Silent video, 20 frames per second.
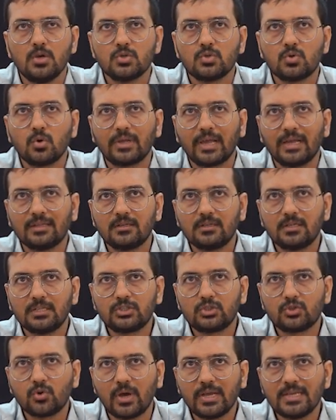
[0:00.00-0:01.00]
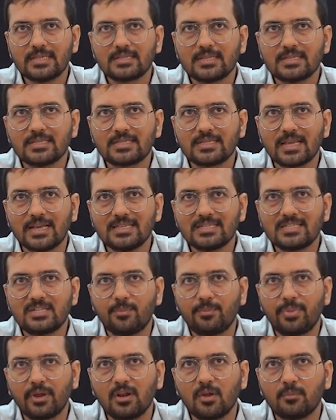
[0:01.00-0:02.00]
So catheter choice and size
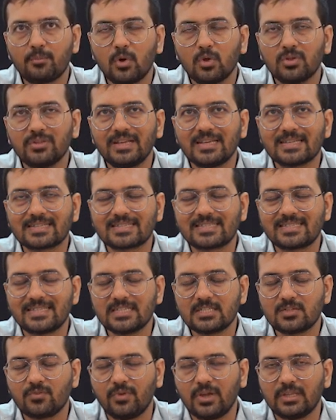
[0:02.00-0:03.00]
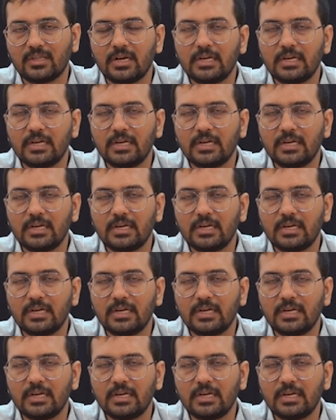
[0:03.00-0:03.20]
depend upon the access, whether